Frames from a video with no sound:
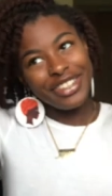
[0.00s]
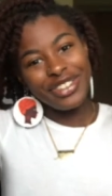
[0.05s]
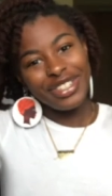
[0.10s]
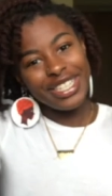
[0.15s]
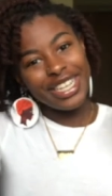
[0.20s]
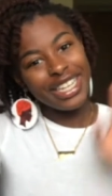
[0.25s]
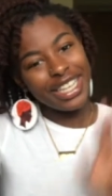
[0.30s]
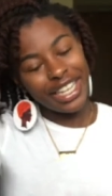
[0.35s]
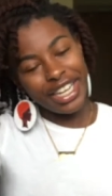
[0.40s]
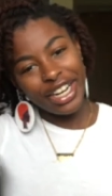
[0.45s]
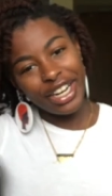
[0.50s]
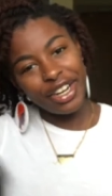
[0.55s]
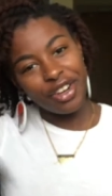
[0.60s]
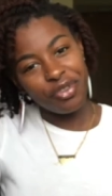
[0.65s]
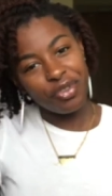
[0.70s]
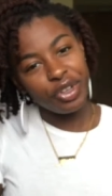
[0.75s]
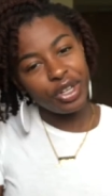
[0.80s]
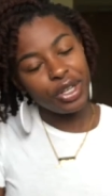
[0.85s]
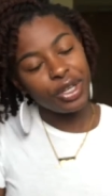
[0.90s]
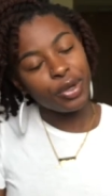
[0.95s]
it was a glare in
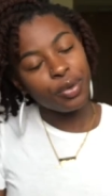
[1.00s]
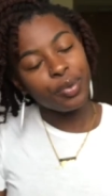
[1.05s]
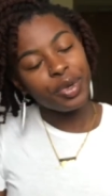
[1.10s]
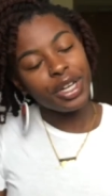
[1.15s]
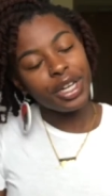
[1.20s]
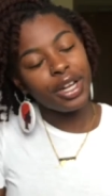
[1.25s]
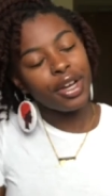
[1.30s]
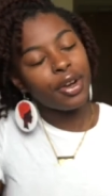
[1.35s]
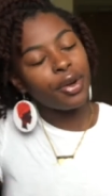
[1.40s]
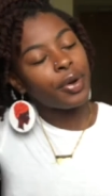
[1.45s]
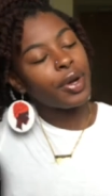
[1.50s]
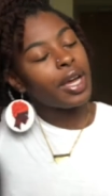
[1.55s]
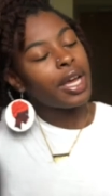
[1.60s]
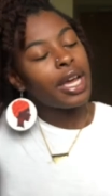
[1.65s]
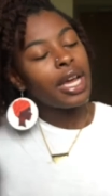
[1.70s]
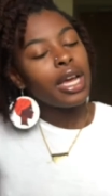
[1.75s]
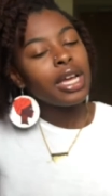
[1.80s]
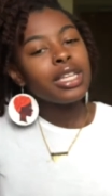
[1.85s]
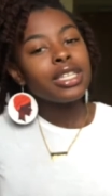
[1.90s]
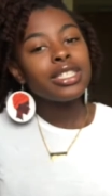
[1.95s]
front of the window.
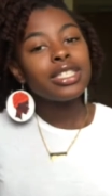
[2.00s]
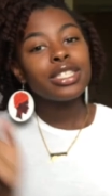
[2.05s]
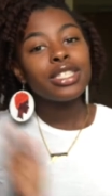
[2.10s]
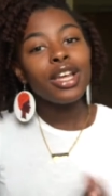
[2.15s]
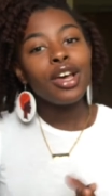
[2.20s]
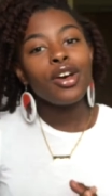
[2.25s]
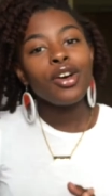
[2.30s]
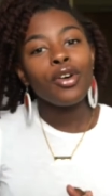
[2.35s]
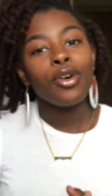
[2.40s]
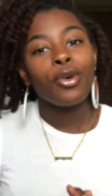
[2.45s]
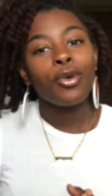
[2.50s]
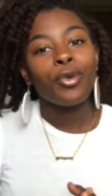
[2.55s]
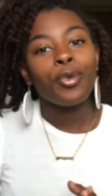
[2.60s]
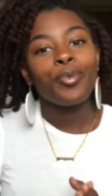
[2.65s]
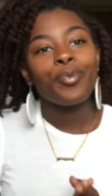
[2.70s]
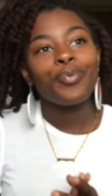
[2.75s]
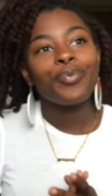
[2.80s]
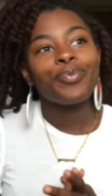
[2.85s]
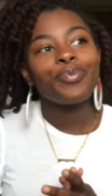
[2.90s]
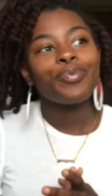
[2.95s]
So,
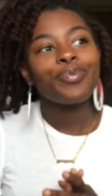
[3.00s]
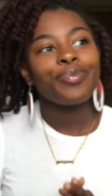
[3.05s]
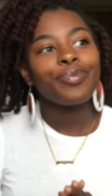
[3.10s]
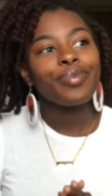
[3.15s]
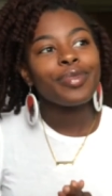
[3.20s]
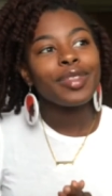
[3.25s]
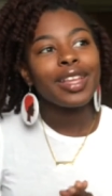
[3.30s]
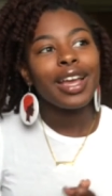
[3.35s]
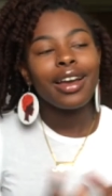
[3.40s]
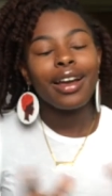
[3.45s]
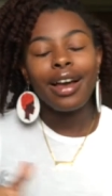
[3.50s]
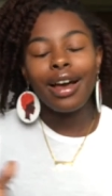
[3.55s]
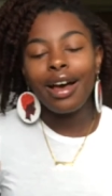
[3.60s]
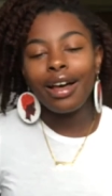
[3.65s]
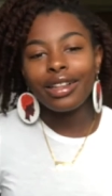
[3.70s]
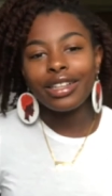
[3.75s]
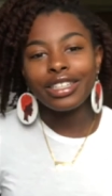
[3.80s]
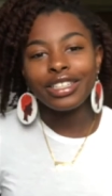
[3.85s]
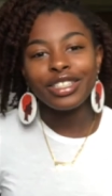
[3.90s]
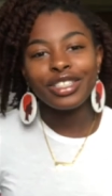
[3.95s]

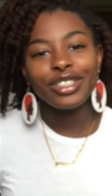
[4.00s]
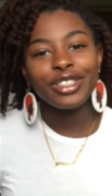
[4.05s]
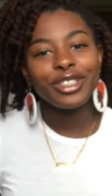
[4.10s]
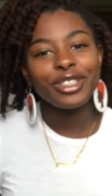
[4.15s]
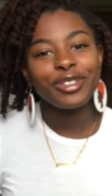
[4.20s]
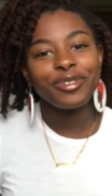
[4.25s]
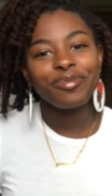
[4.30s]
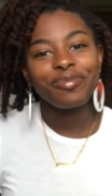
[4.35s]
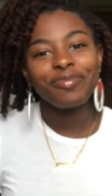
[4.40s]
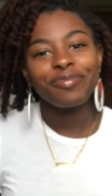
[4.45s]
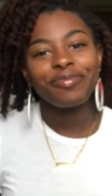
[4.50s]
college.